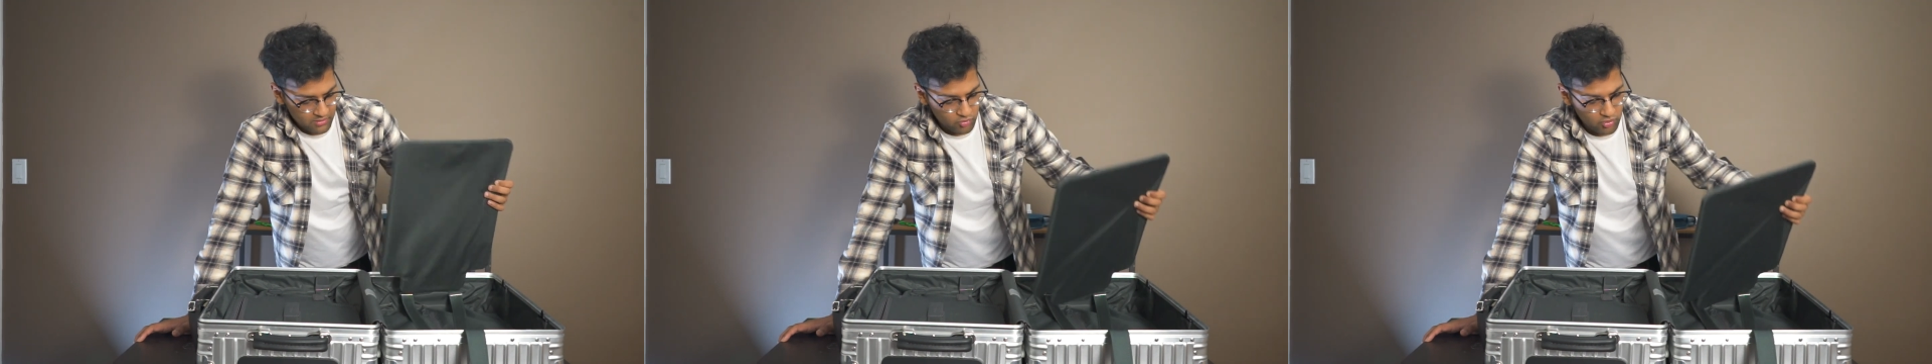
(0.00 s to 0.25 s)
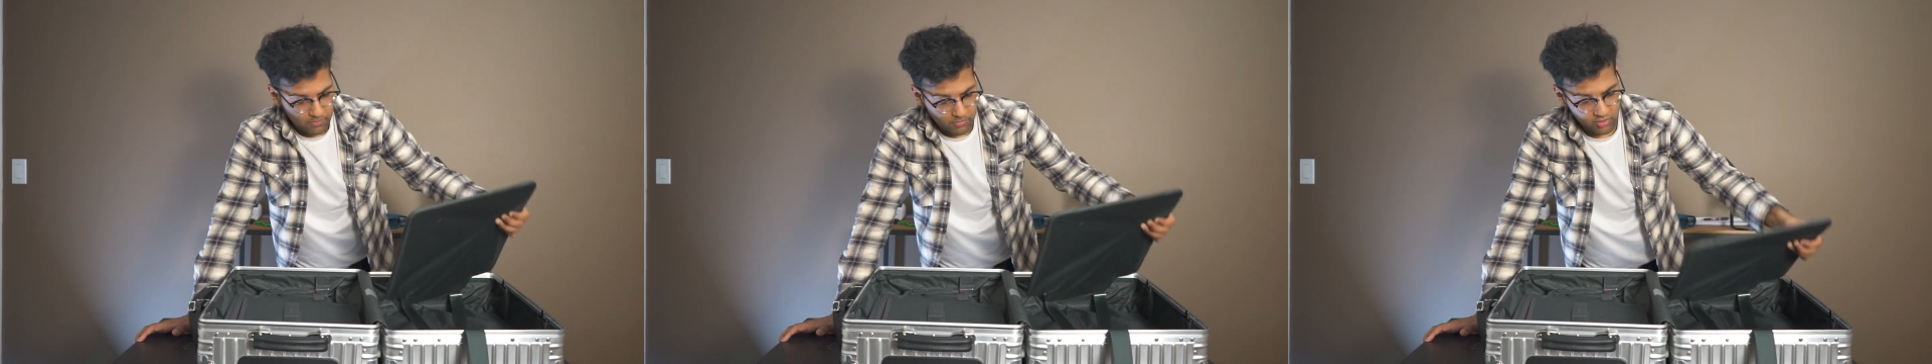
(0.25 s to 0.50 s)

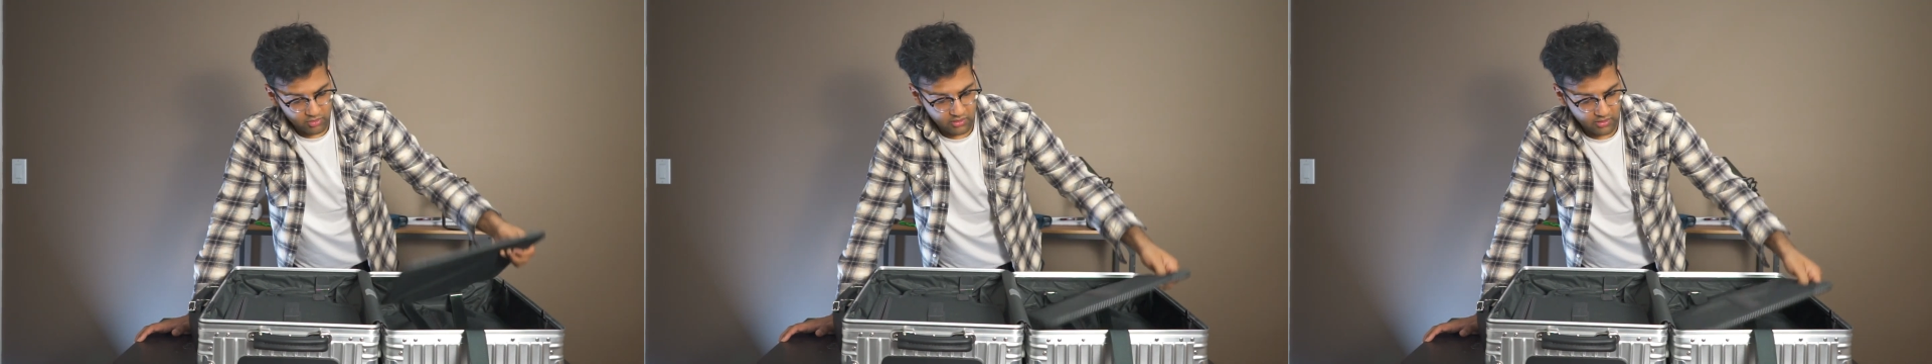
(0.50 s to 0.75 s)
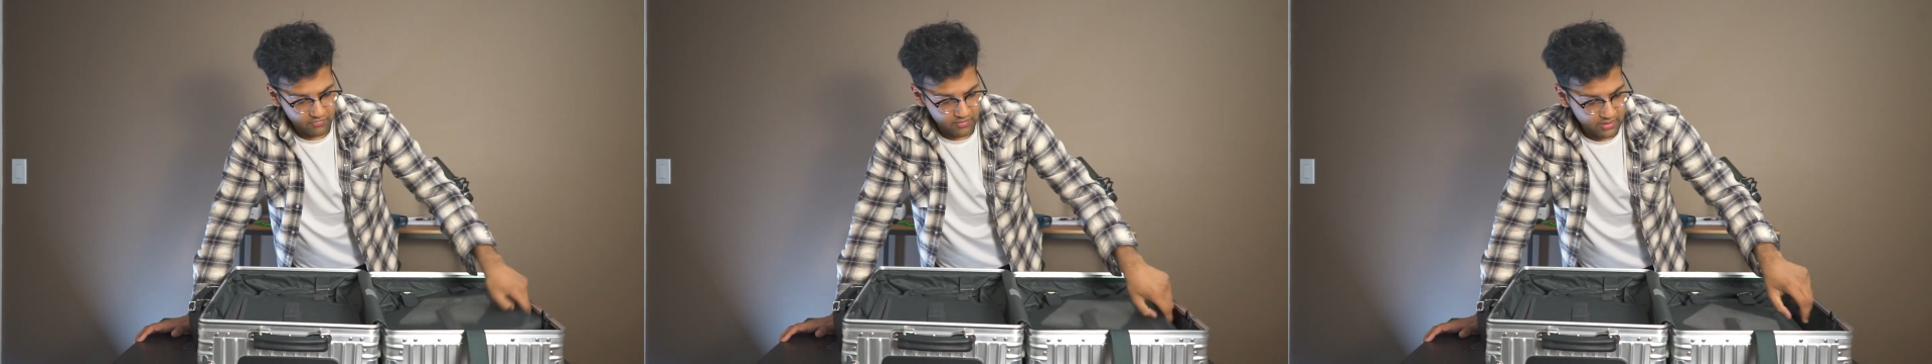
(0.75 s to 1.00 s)
You can put your
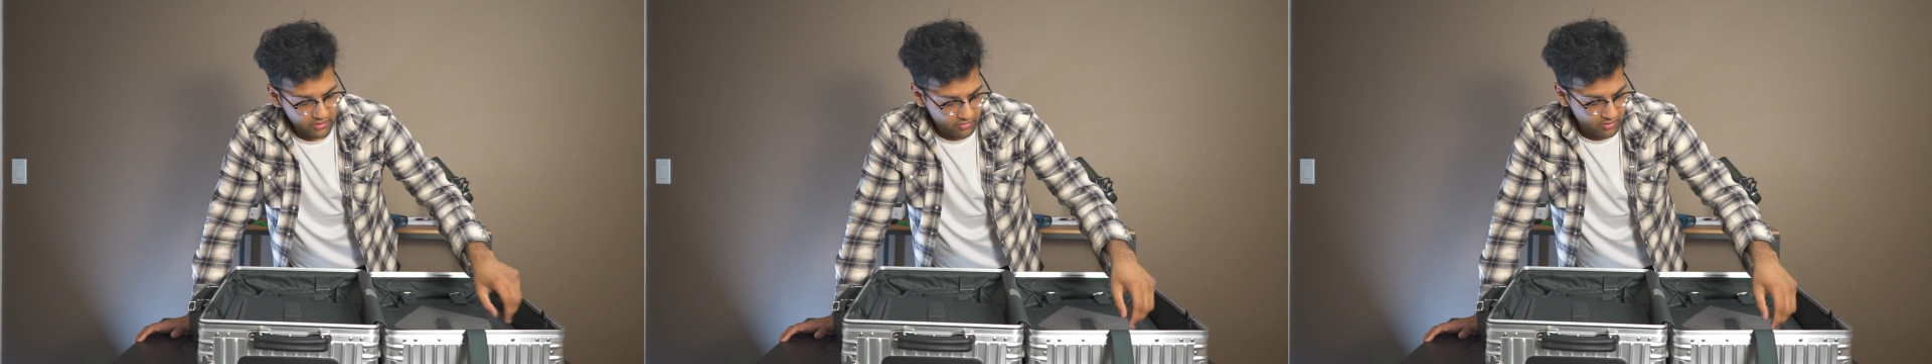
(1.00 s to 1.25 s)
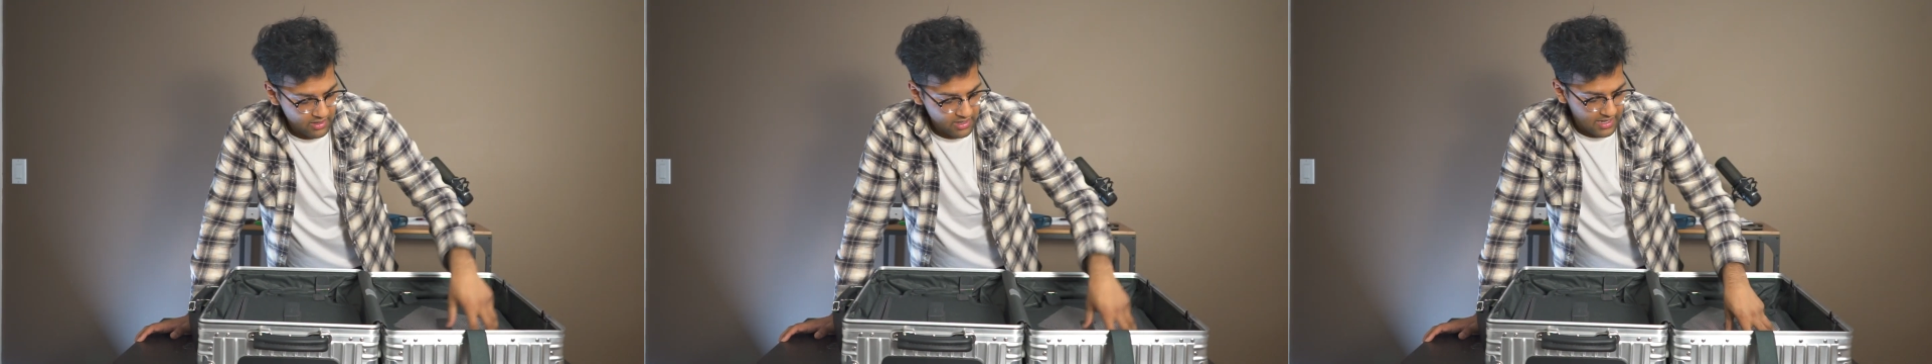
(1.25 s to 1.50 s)
stuff in
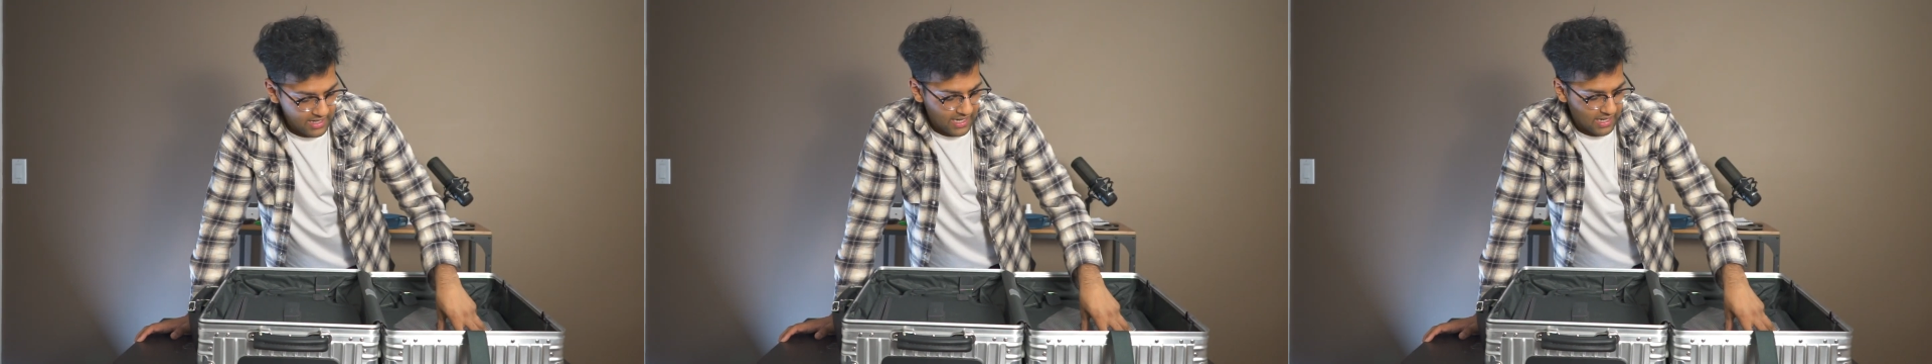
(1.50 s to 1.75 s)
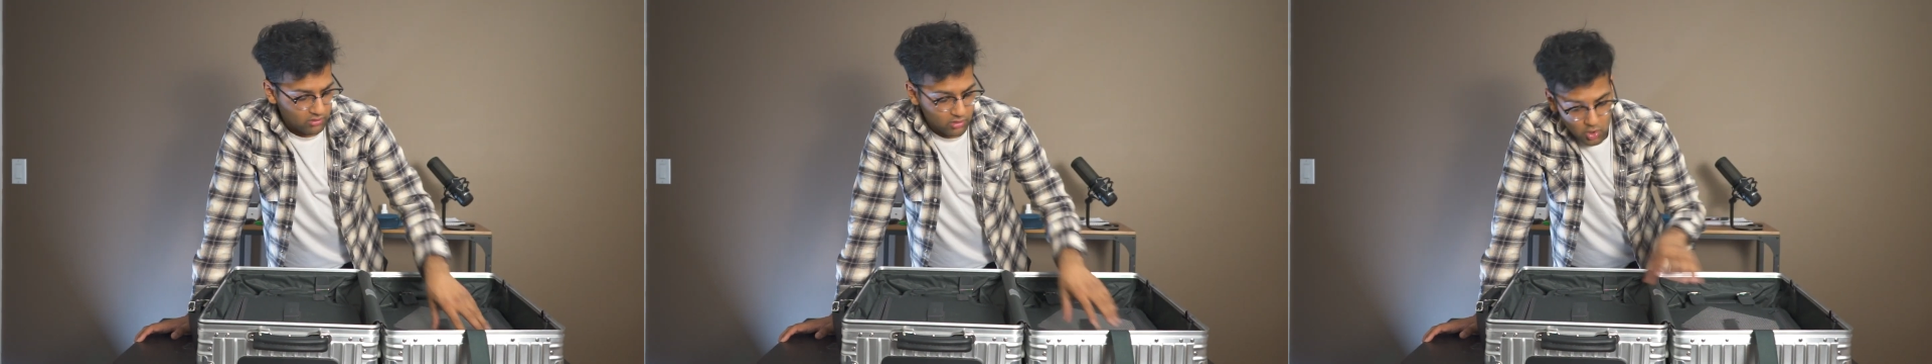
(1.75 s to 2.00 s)
here. It
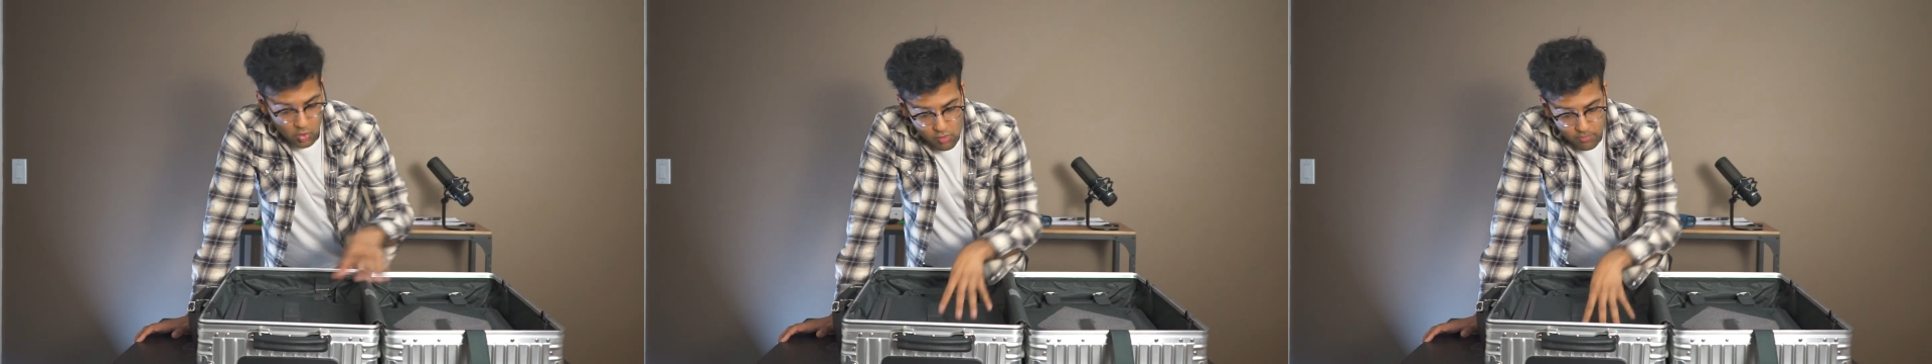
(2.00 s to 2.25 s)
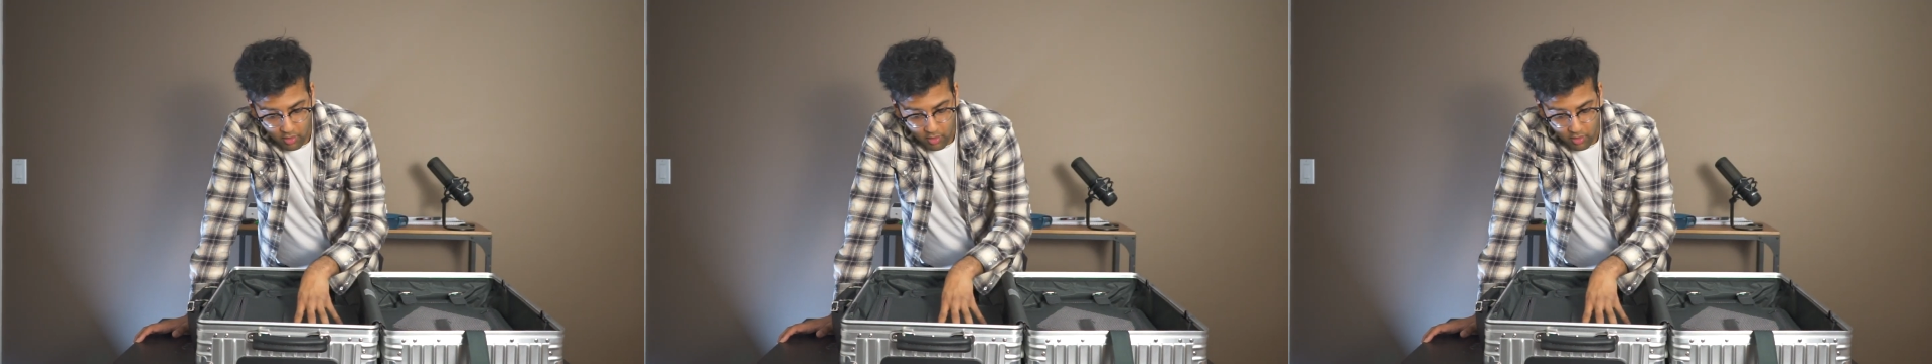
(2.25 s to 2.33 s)
has 2